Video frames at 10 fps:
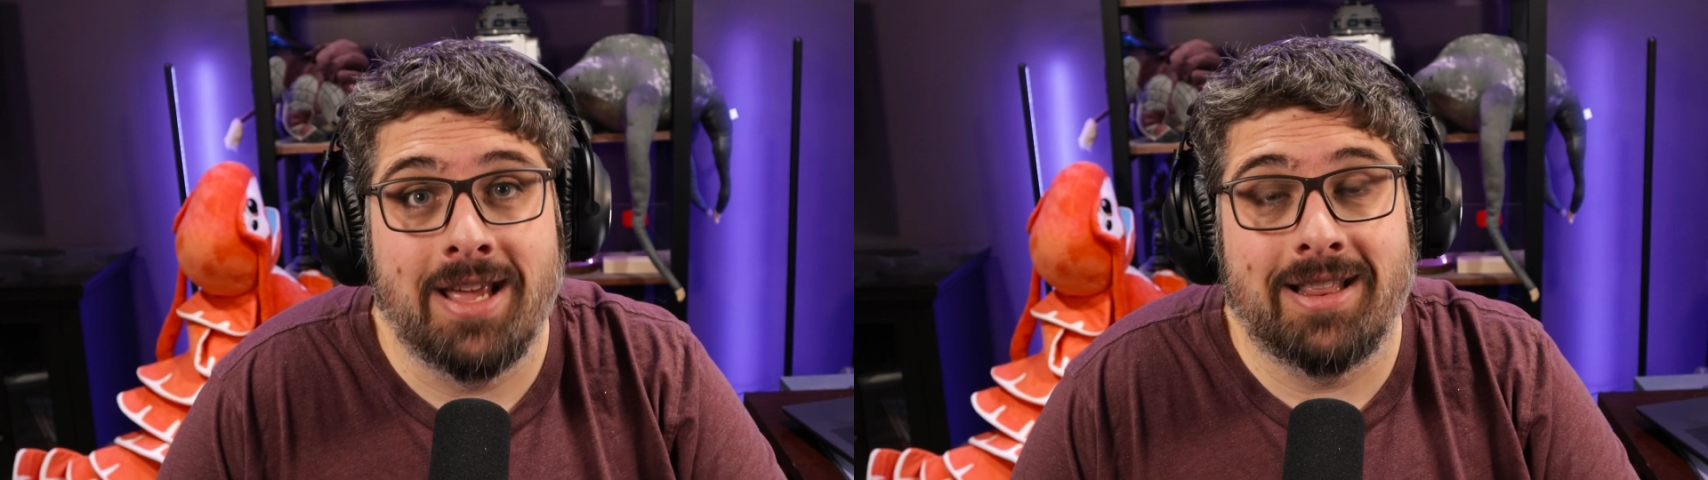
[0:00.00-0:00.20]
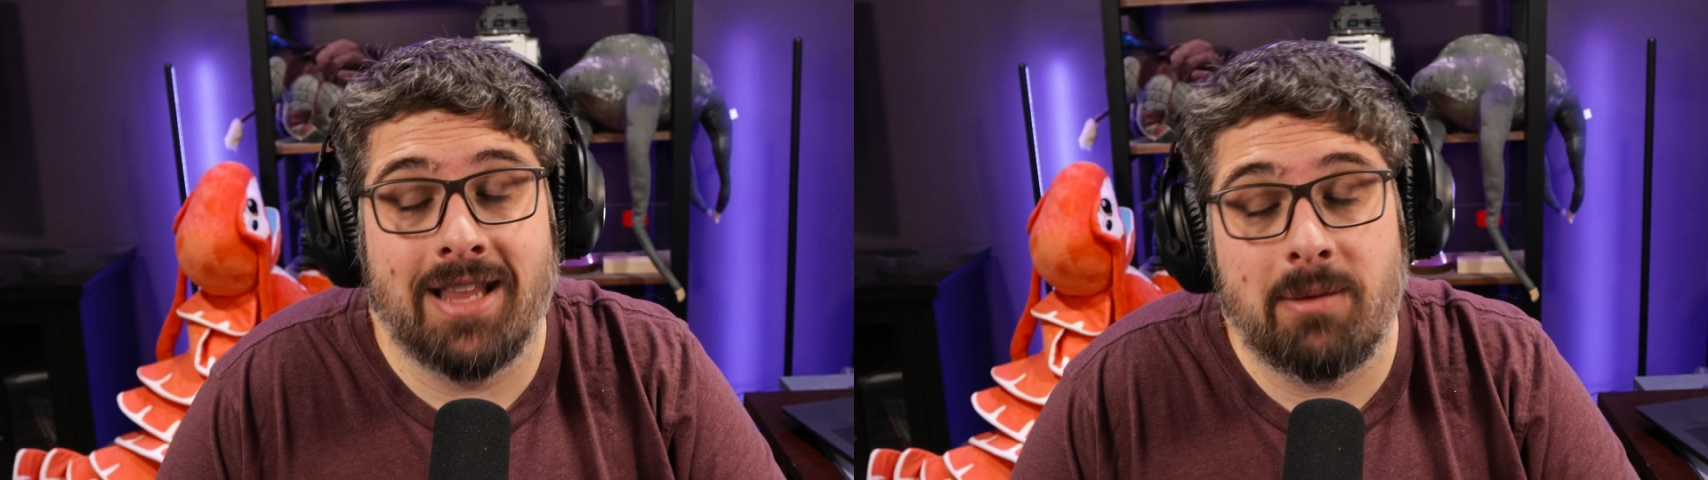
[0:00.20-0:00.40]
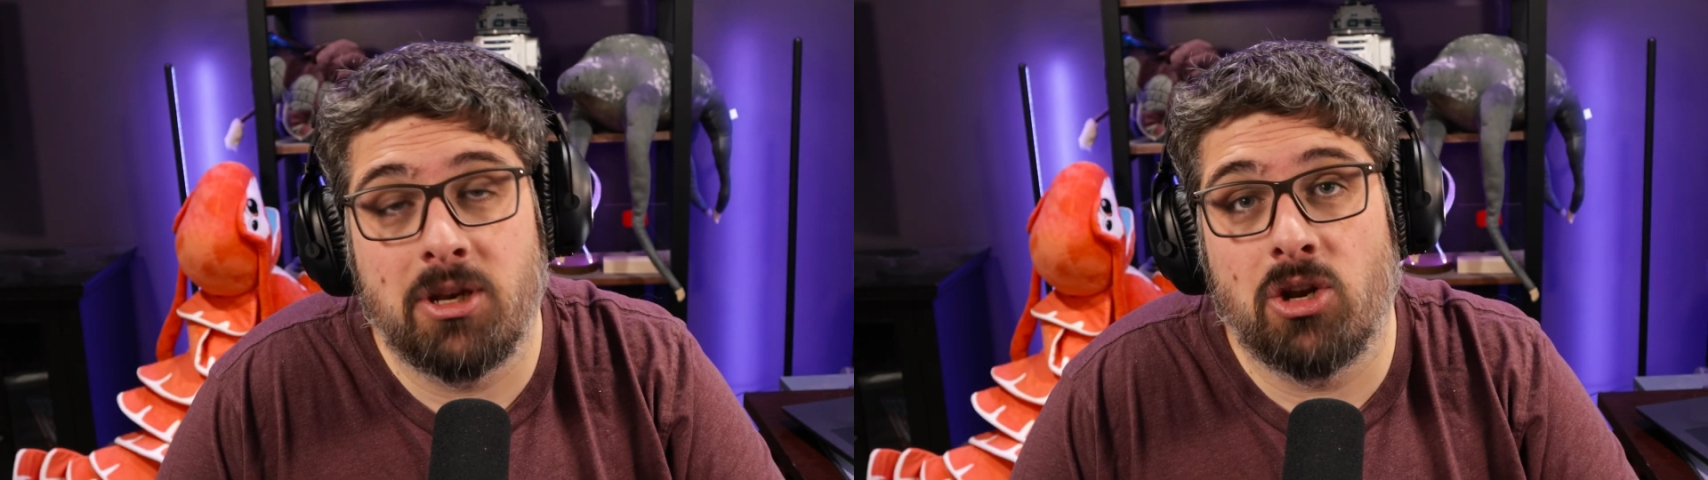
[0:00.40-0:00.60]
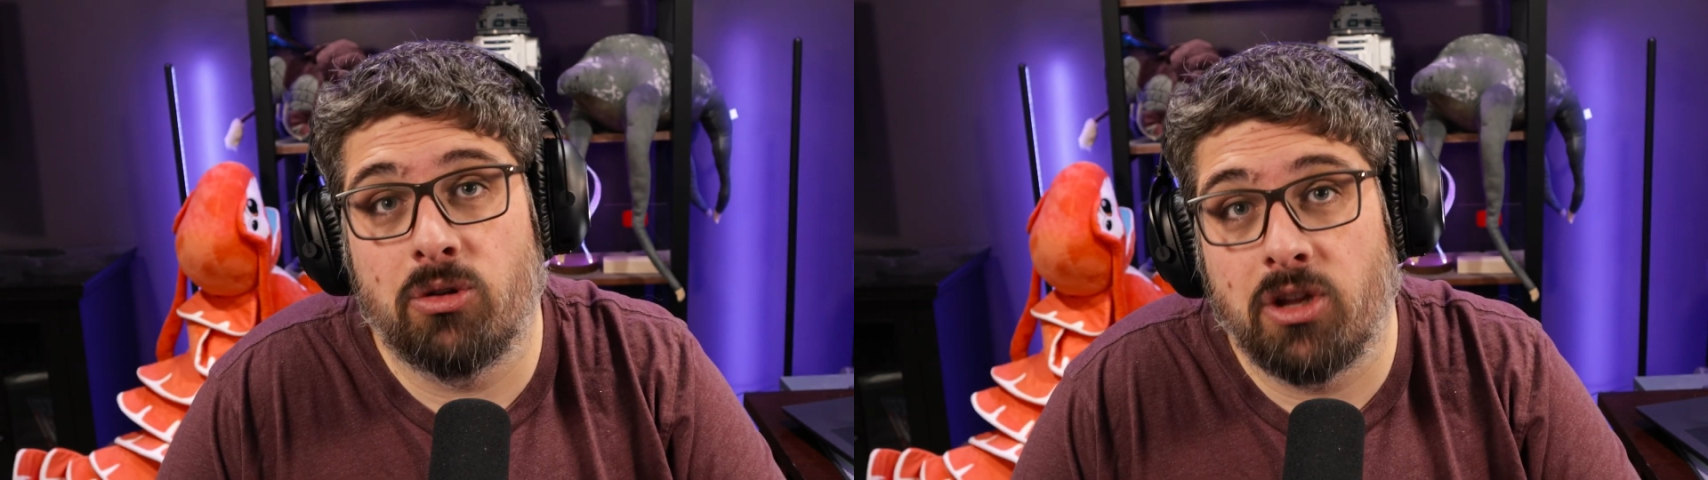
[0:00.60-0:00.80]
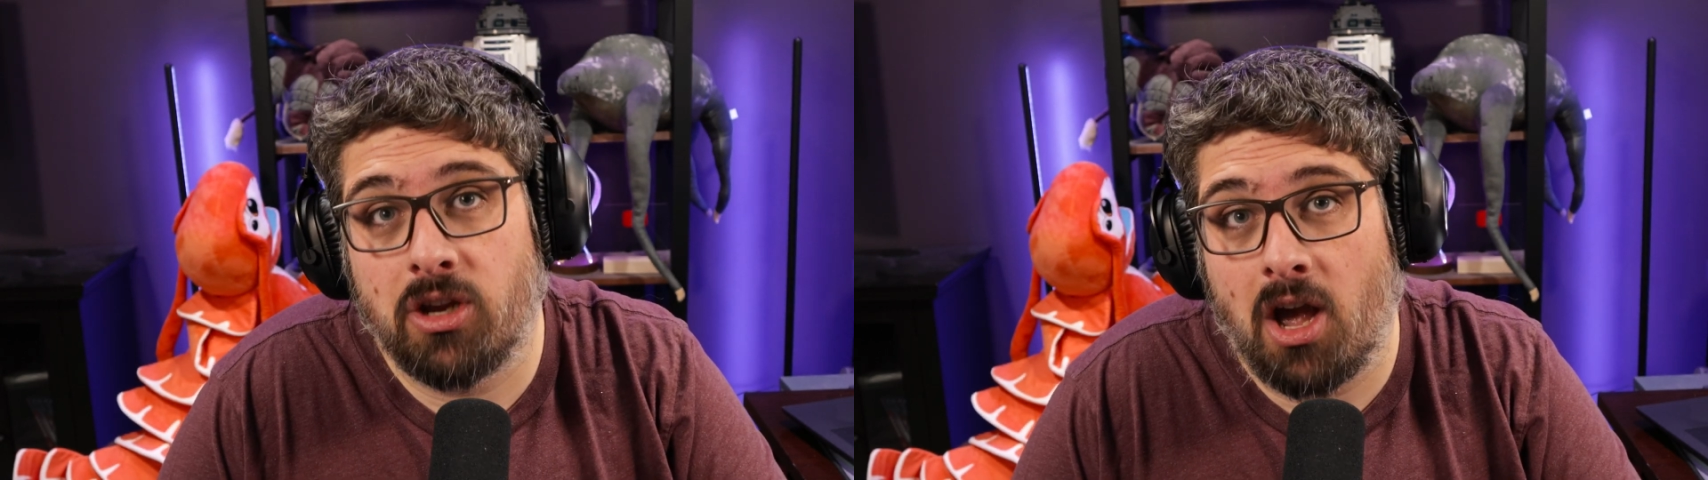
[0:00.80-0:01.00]
let me know in
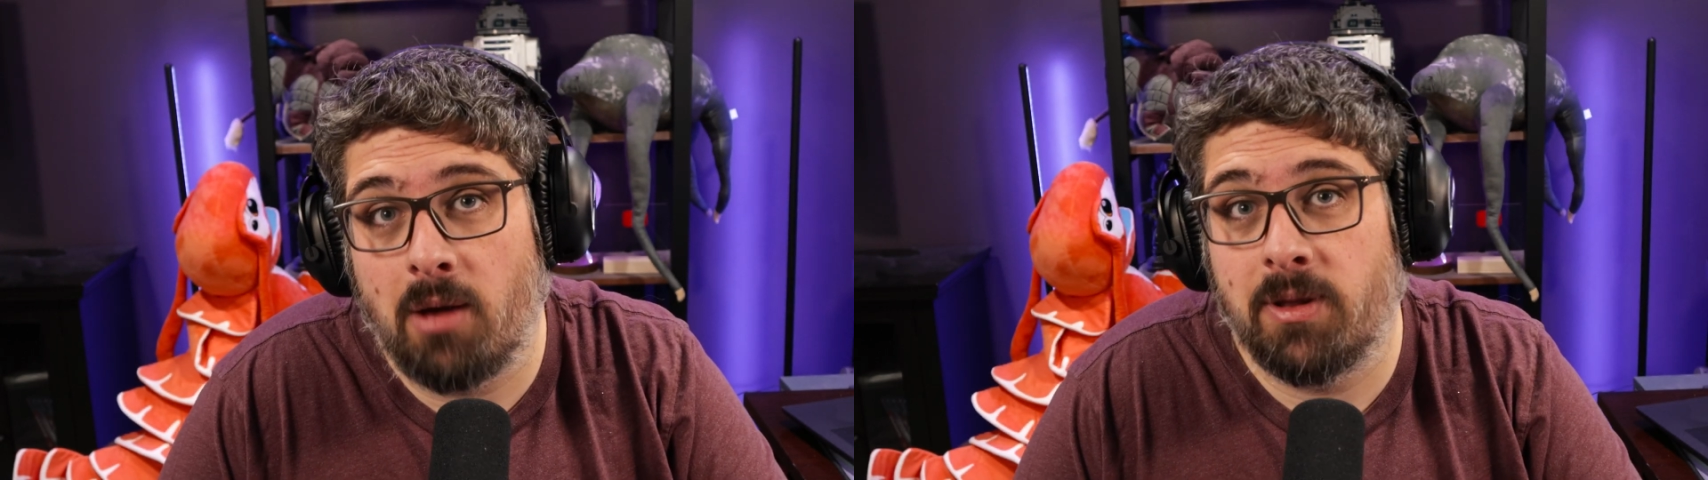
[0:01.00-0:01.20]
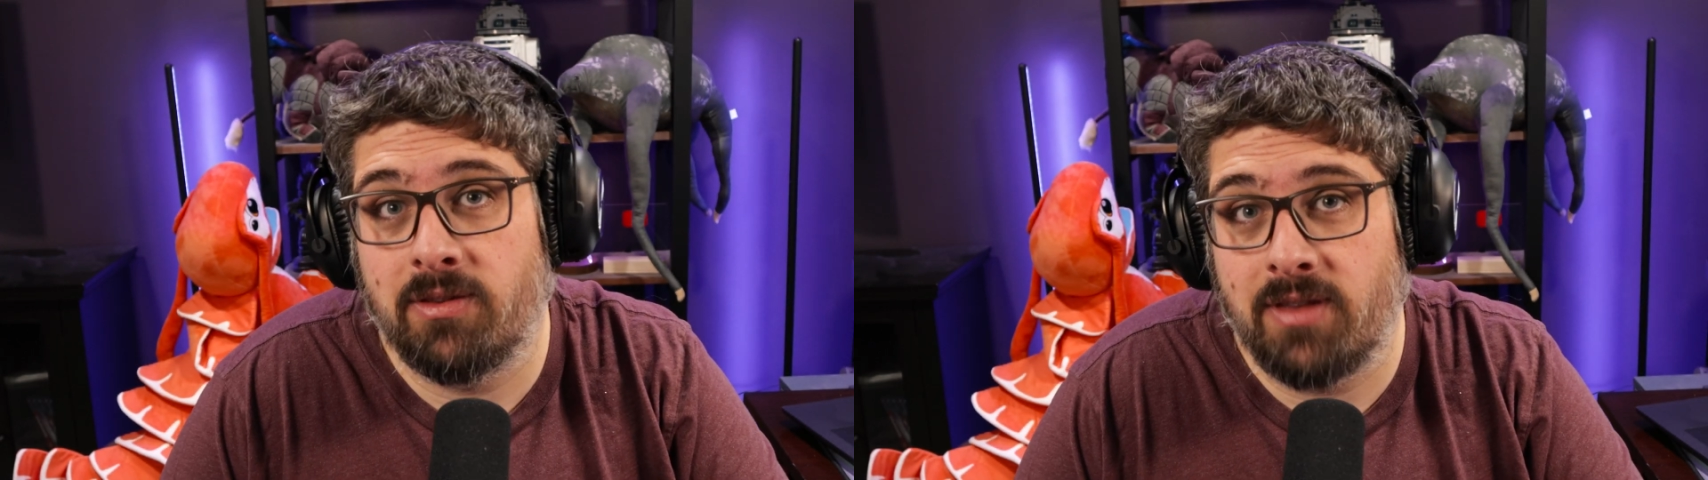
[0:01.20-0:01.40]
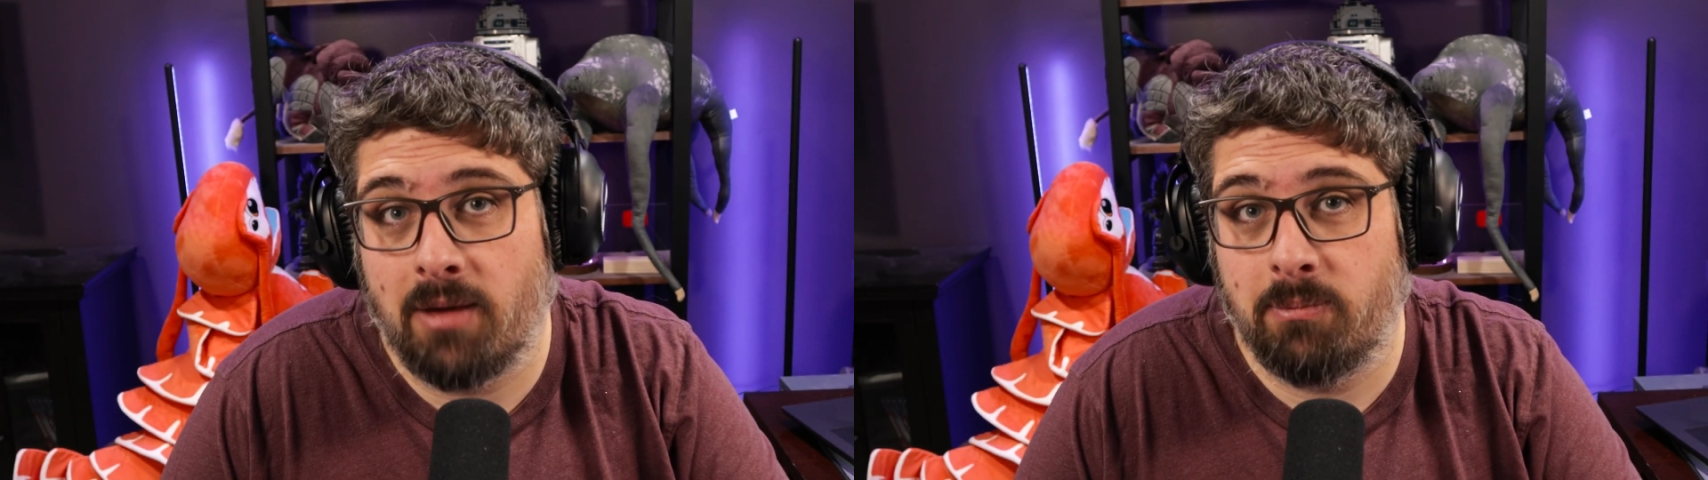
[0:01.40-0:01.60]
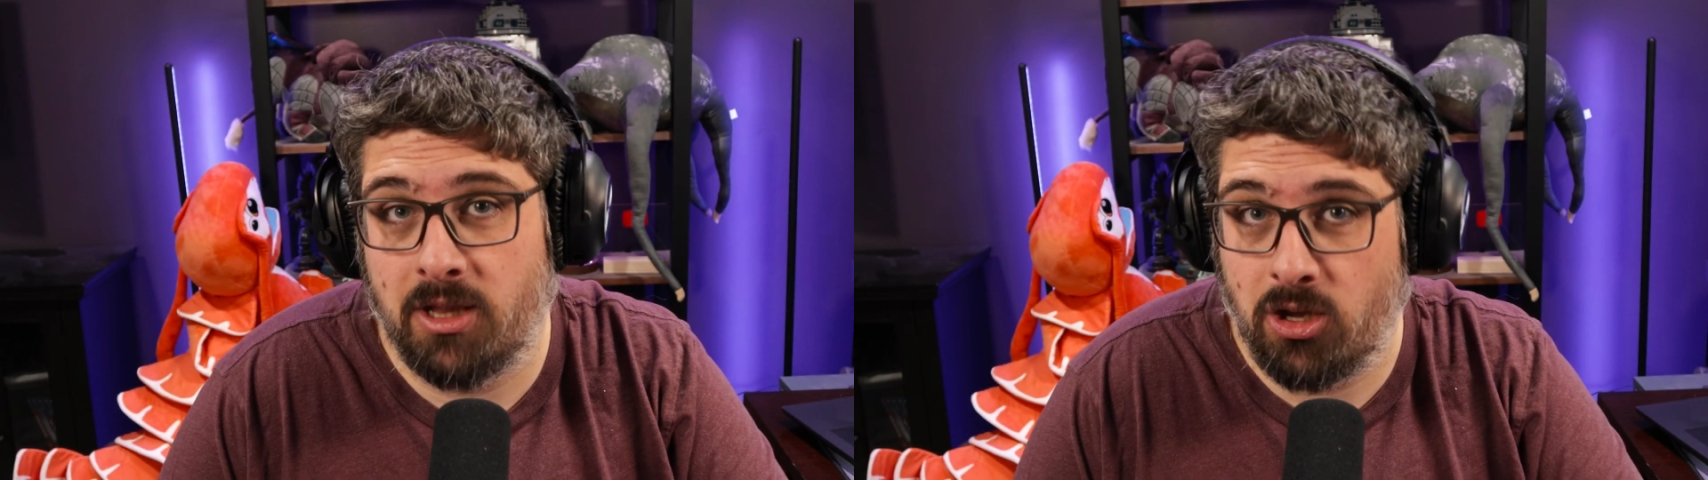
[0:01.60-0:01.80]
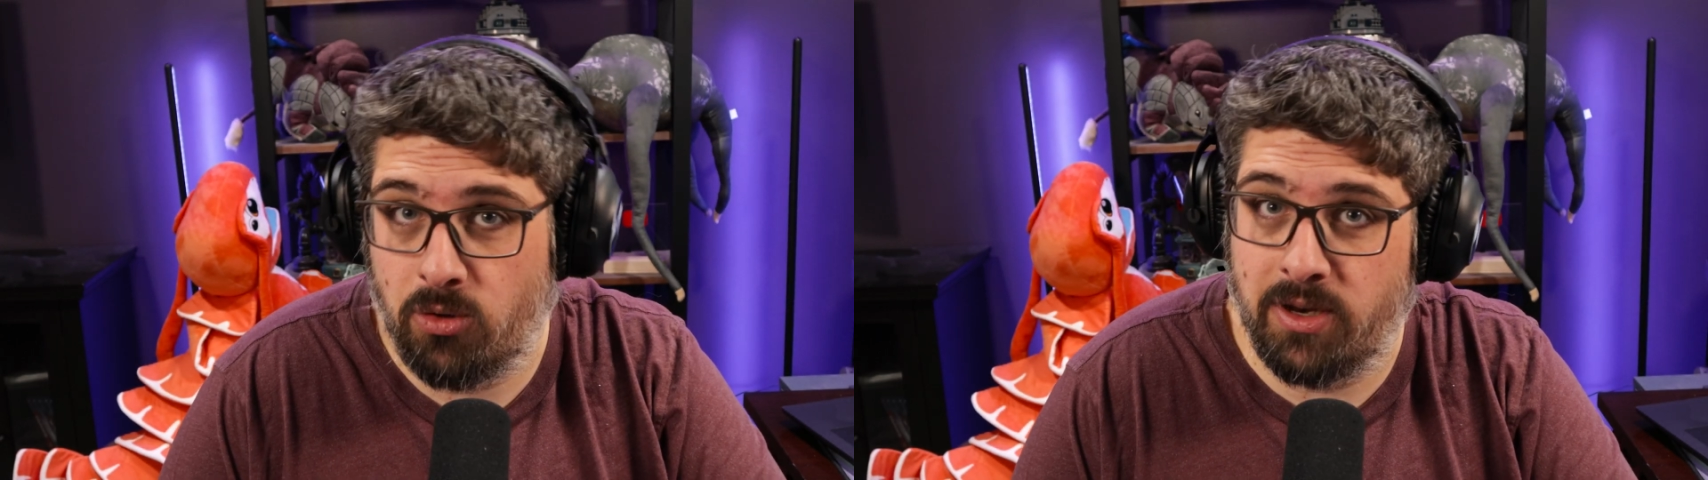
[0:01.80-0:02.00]
the comments down below.